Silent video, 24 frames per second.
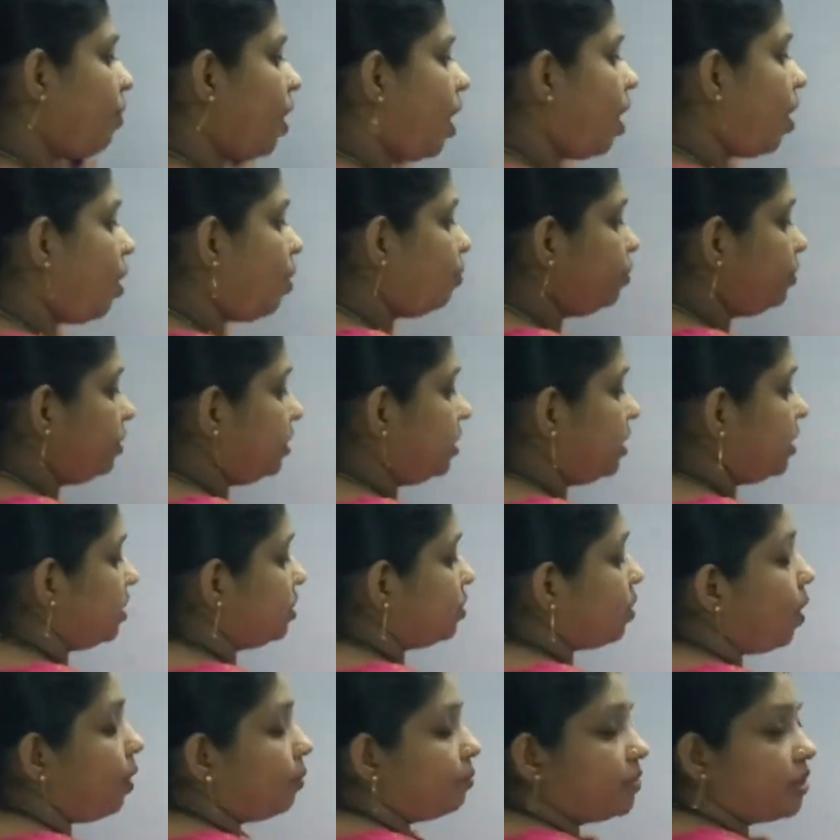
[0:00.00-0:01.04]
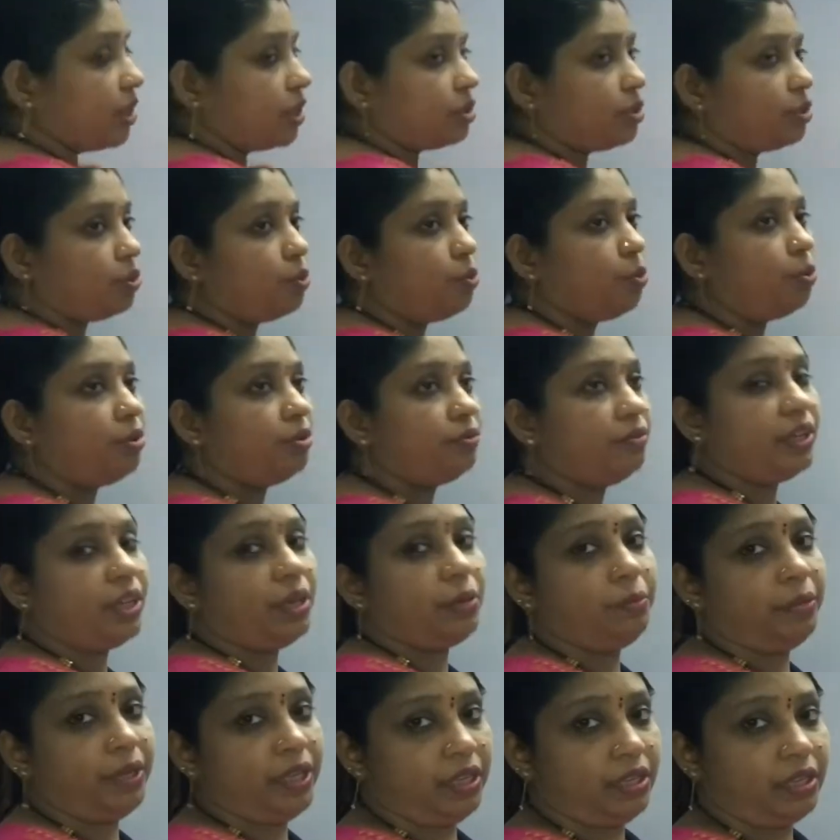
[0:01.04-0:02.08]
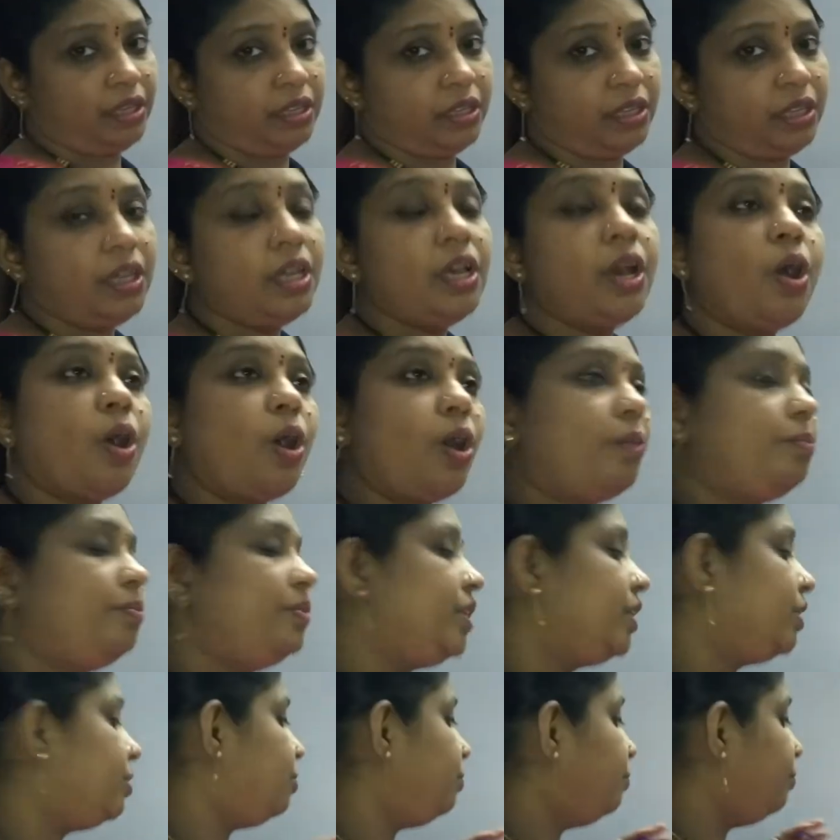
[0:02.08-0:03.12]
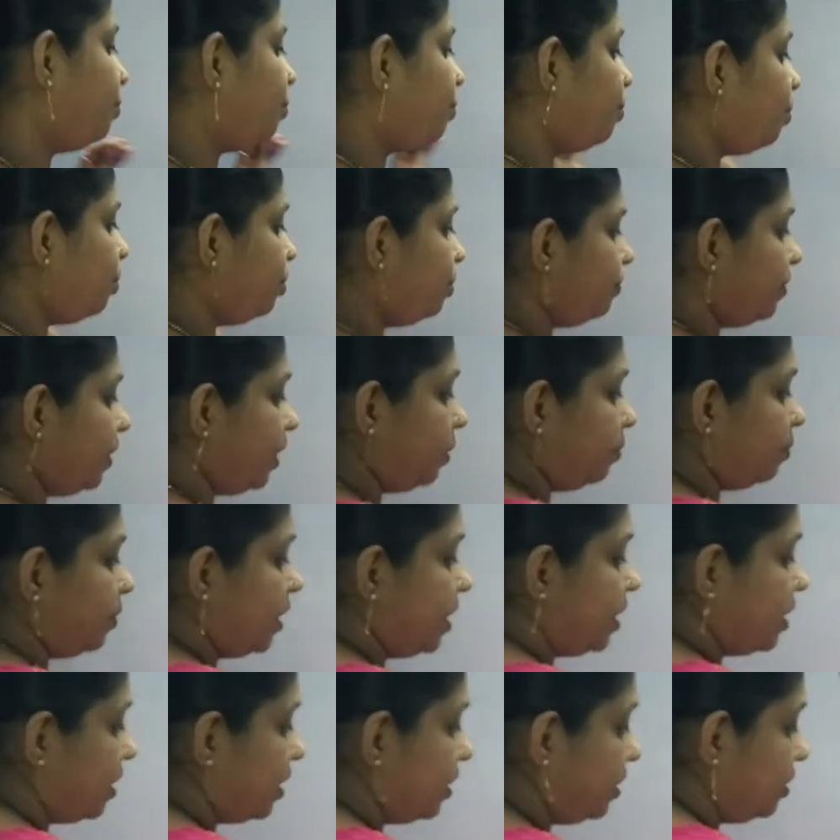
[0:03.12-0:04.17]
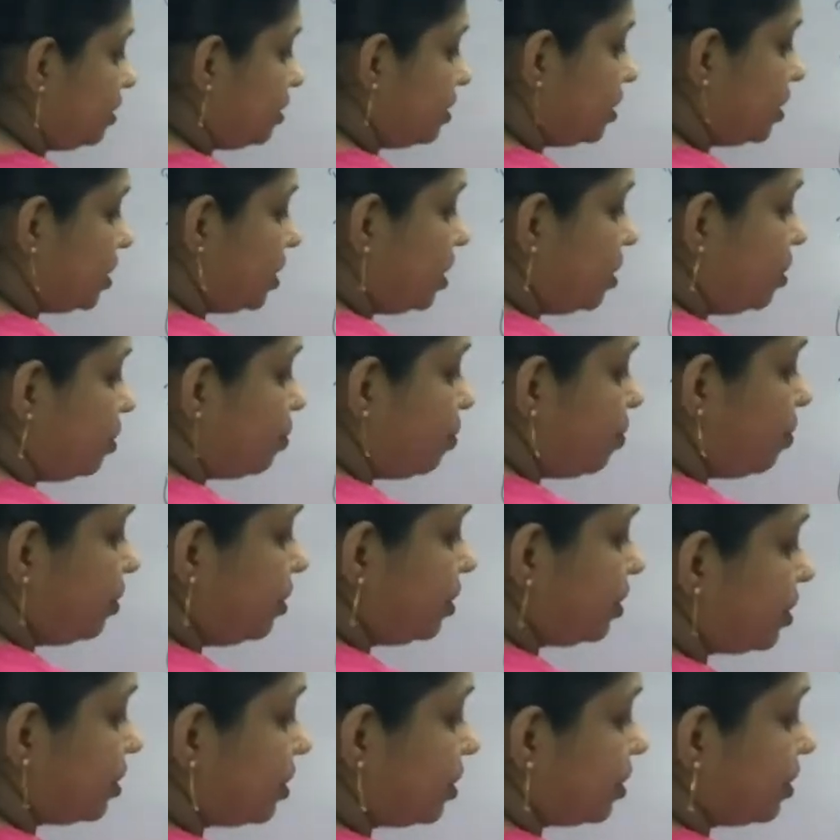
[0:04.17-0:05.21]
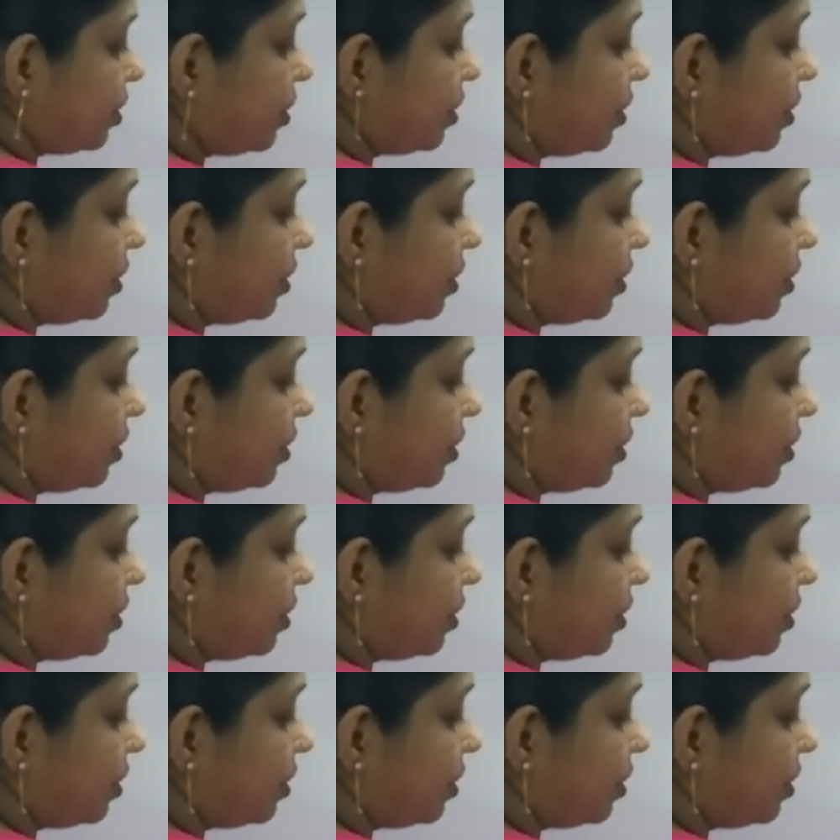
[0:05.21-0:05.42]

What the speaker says: How this object code will be? Object code will be in zeros